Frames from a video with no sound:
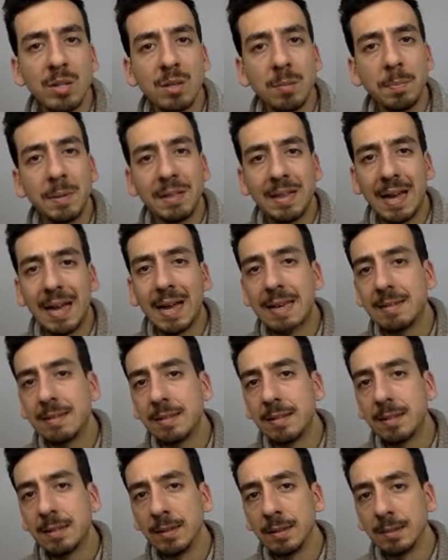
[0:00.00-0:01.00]
a bit
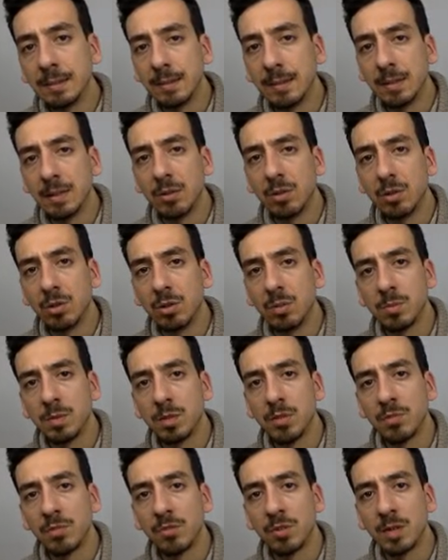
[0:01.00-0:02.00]
hesitant in terms
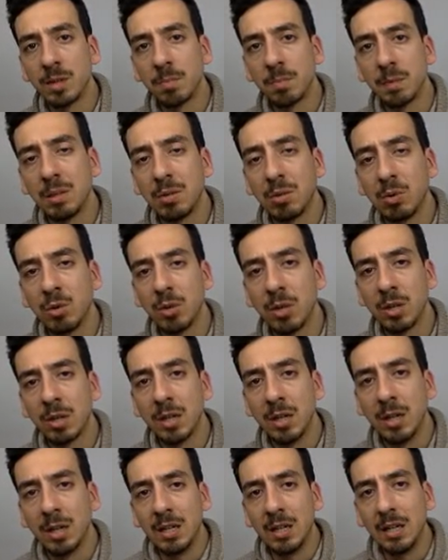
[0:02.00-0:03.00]
of Bitcoin
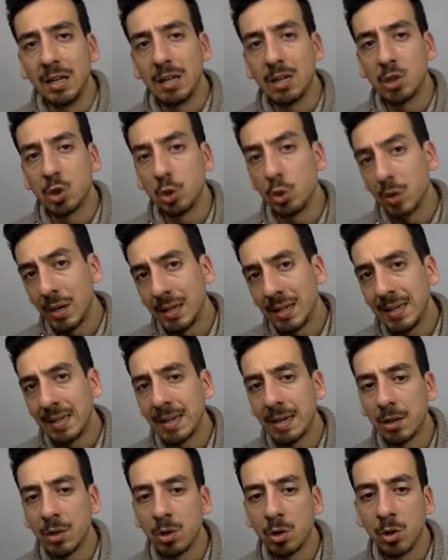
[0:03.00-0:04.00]
trading
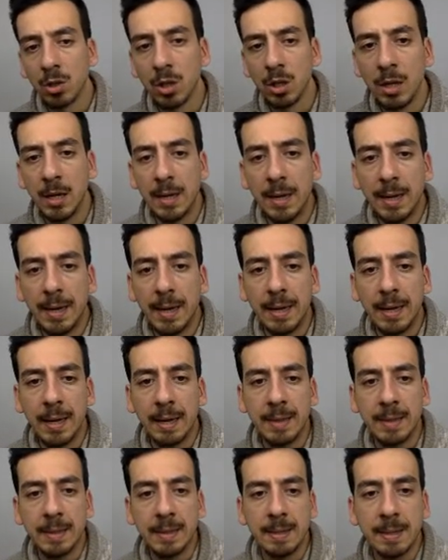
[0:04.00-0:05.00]
at all.
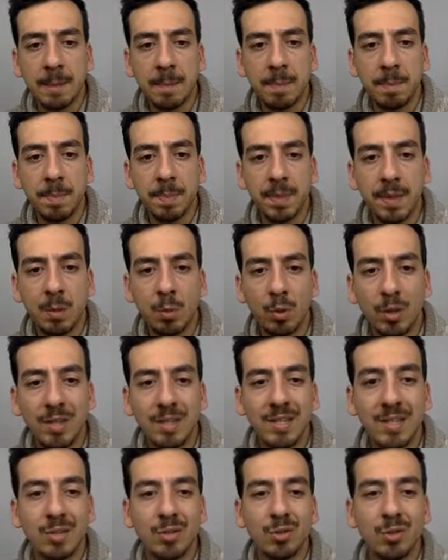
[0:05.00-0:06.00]
And what is
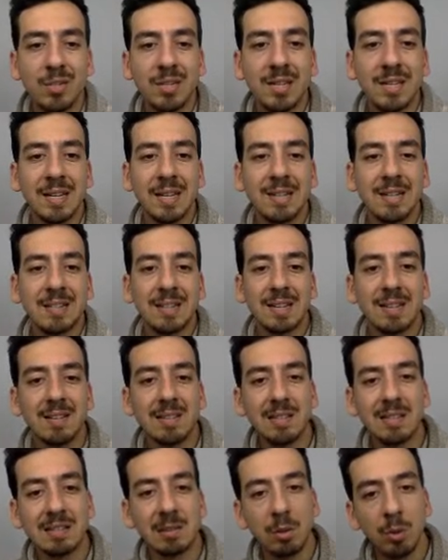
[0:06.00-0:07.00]
interesting is that
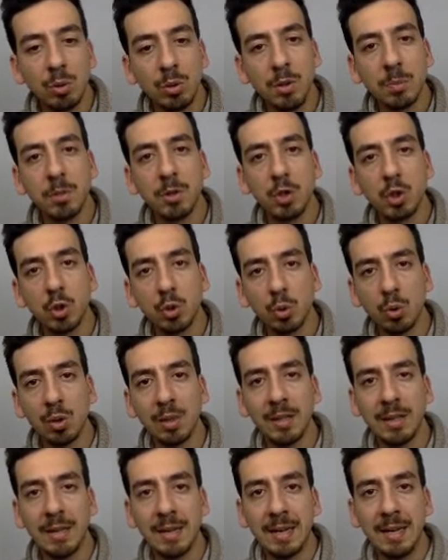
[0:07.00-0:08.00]
slowly but
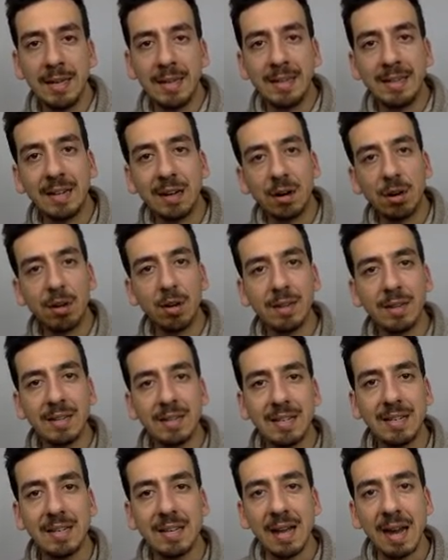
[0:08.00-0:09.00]
surely there are
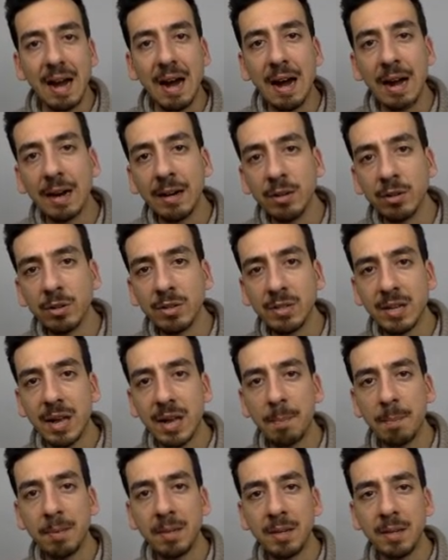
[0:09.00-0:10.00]
these hires
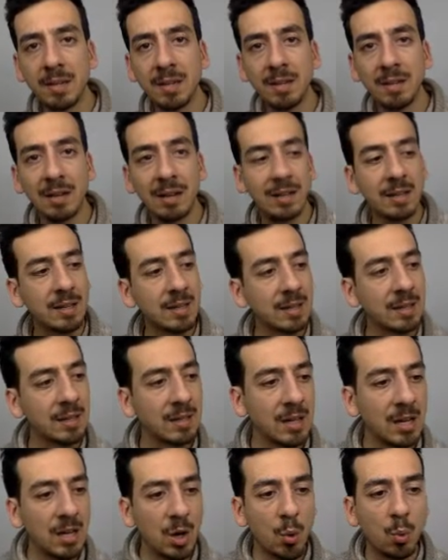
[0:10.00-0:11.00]
happening, like
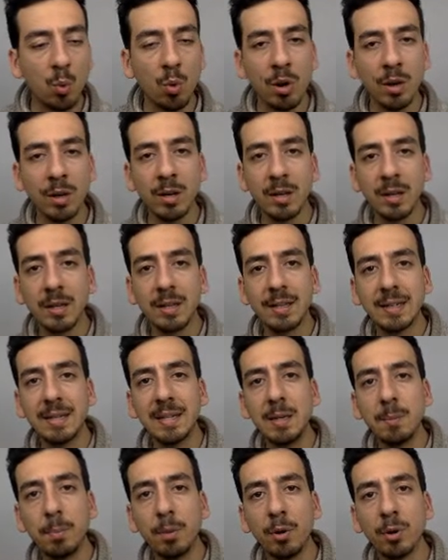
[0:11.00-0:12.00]
one
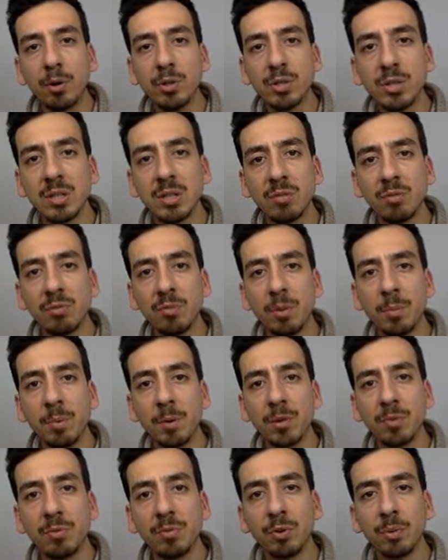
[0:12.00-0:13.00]
key person from
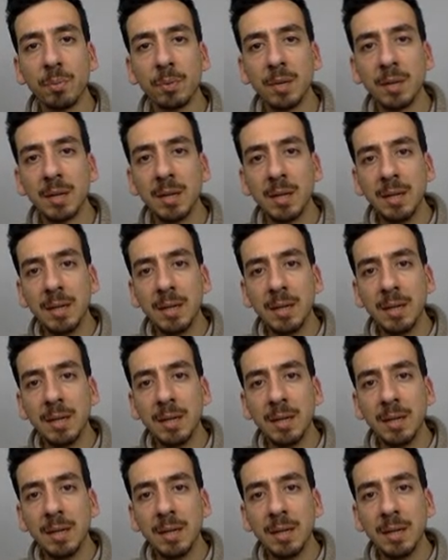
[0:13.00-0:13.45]
a